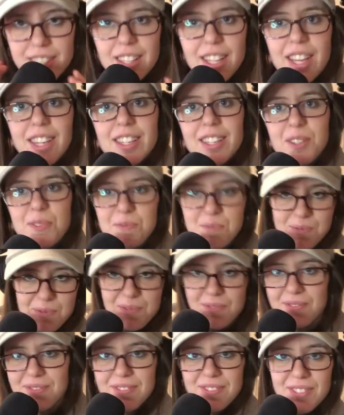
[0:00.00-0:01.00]
Like
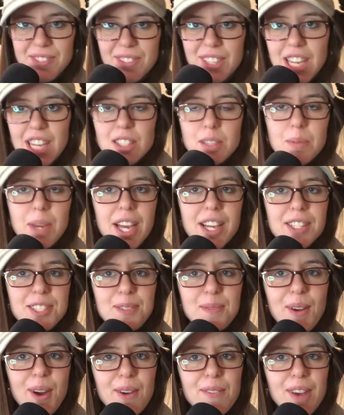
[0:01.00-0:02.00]
we got some
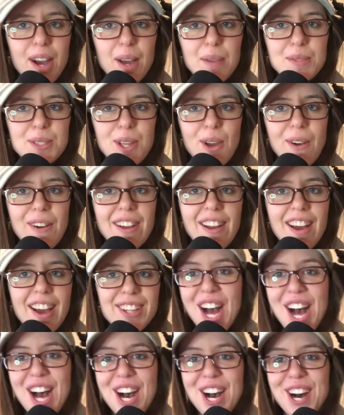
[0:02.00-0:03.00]
ASMR vibes going
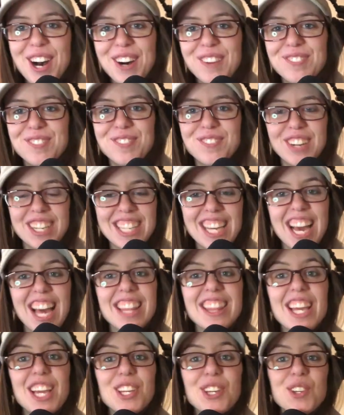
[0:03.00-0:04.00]
on. Um, but
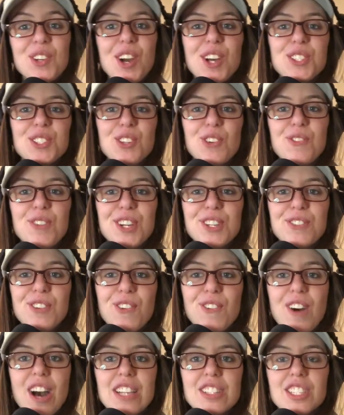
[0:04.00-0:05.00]
yeah, thank you guys so much
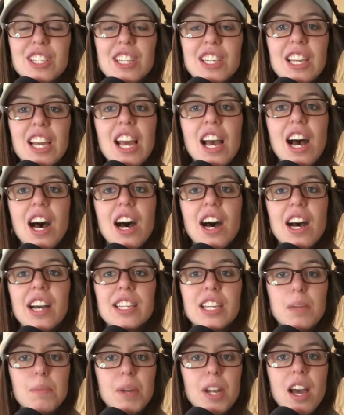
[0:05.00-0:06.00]
for watching.
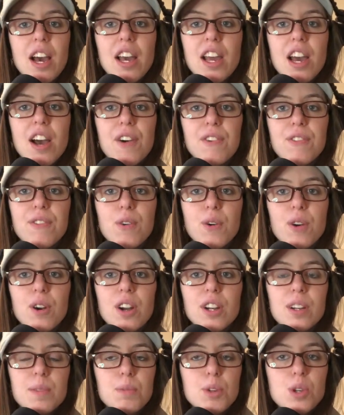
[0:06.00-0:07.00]
Uh, keep an eye out
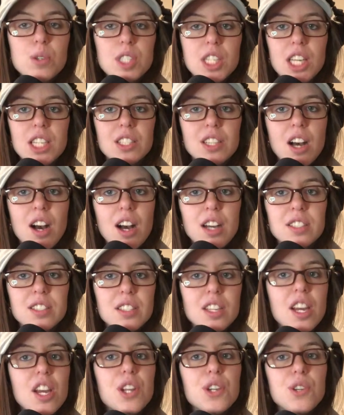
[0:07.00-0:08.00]
for new
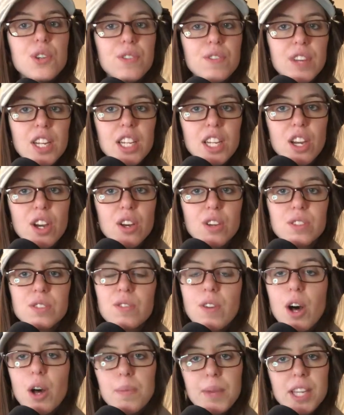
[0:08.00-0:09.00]
TikToks, new
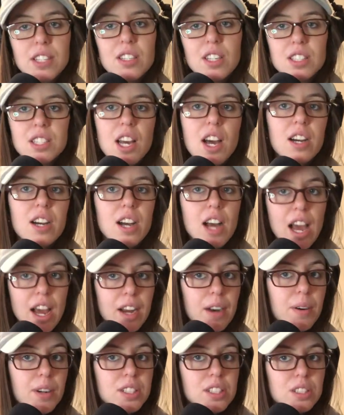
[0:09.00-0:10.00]
videos. Follow me on TikTok
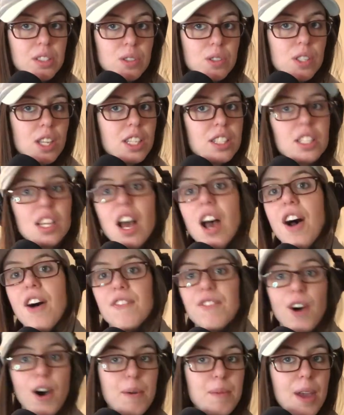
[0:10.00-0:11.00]
at aaron 666
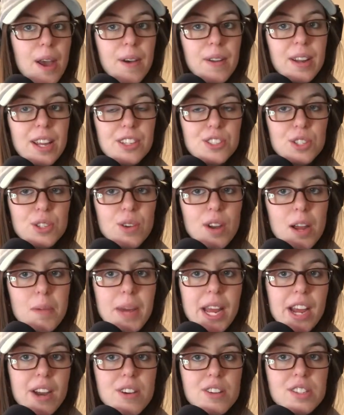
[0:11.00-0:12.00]
Follow me on Instagram
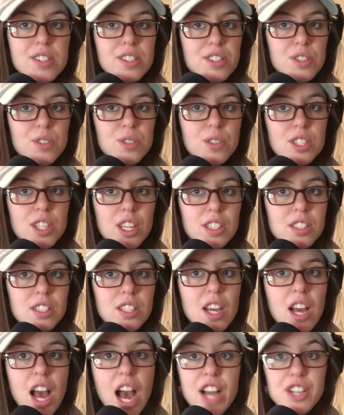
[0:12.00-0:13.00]
at Aaron626.
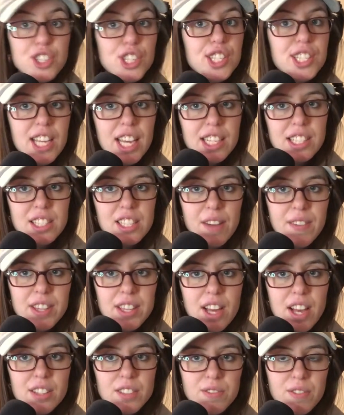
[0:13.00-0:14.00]
I just hit
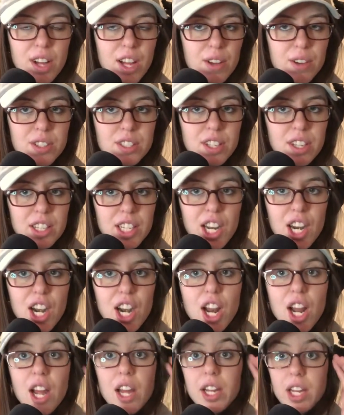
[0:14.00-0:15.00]
7,000 followers on
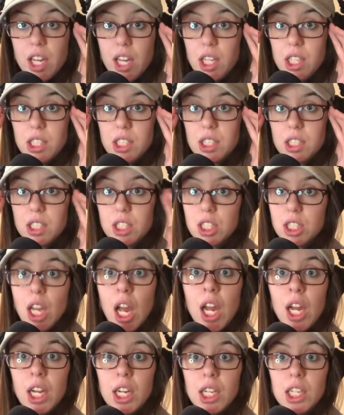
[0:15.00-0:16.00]
there
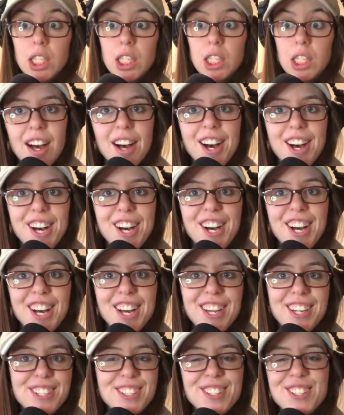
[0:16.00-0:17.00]
insane. Uh,
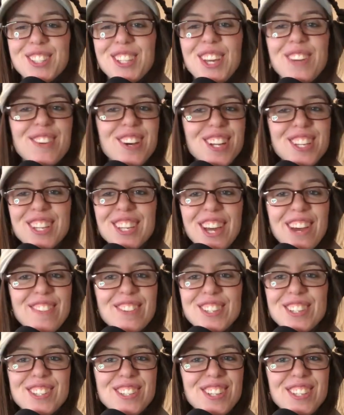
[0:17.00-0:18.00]
and keep on the lookout
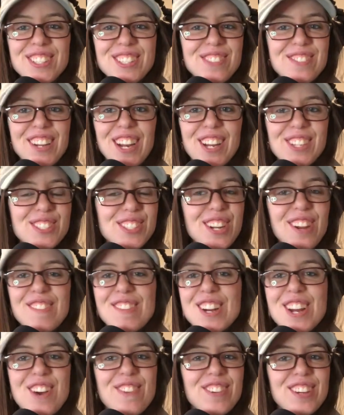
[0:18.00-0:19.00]
for new YouTube videos. You
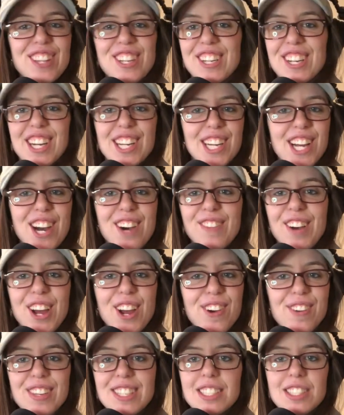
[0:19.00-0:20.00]
never know when they're gonna come.
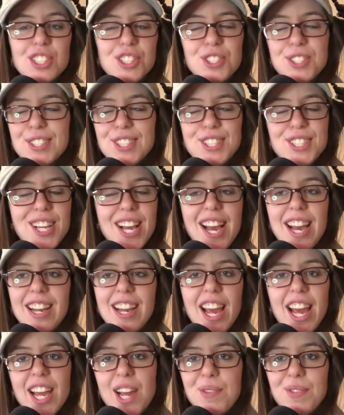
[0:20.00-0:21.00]
I always just decide,
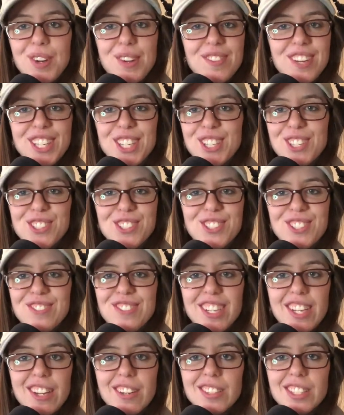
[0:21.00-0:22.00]
hey, I'm gonna make a YouTube
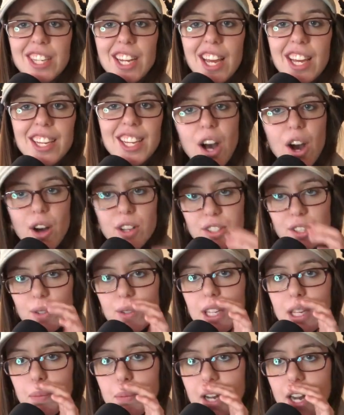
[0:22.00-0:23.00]
video today. Also,
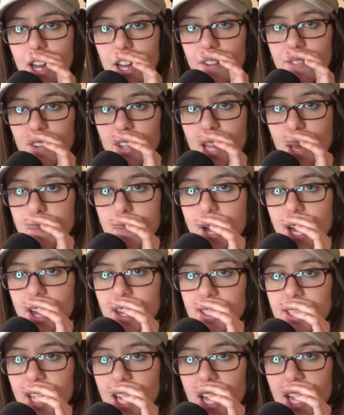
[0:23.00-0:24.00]
keep an eye out for that
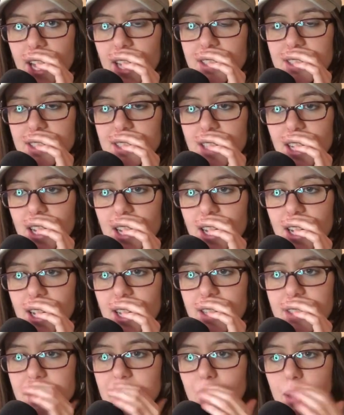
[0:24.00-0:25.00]
podcast.
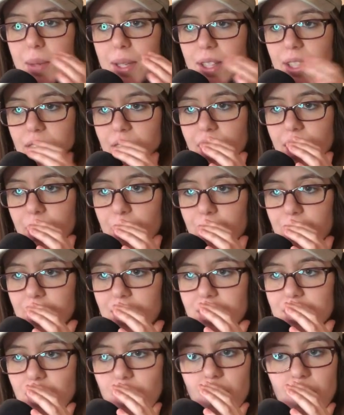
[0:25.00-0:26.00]
Uh, it's gonna be lit. We're
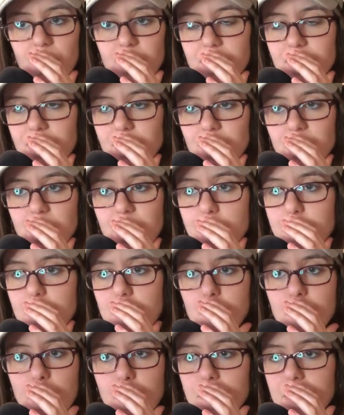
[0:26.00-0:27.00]
gonna talk.
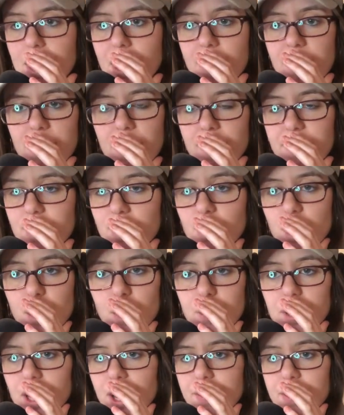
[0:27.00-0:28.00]
Me and my BFF Chloe,
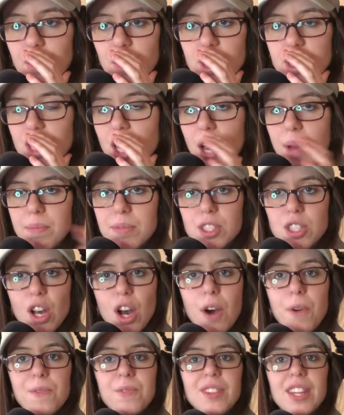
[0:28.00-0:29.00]
we're gonna have a great time.
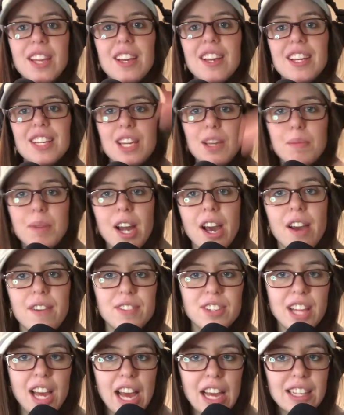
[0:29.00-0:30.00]
So, keep an eye out
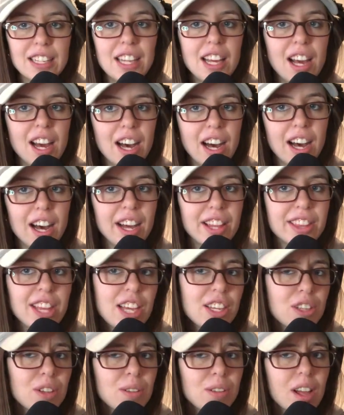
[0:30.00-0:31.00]
for that. Uh,
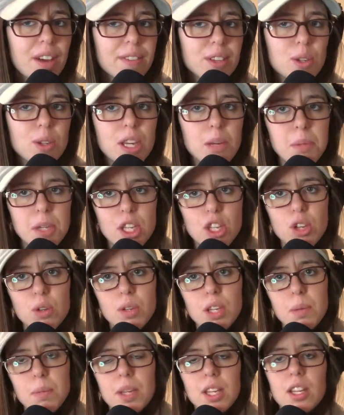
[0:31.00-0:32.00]
thank you, love you, keep it
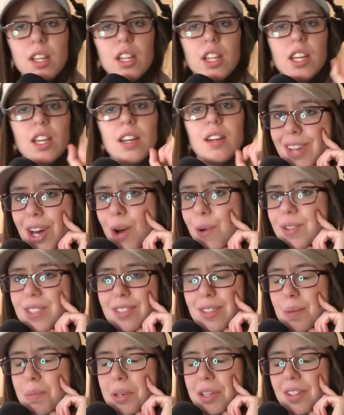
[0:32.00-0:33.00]
cute, keep it clean,
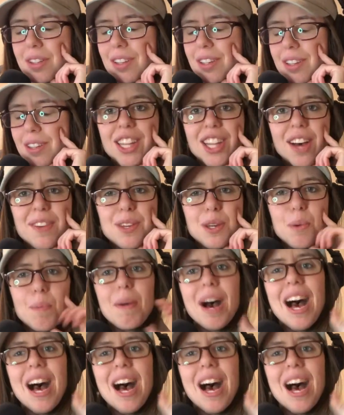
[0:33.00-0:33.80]
always keep it clean. Love you,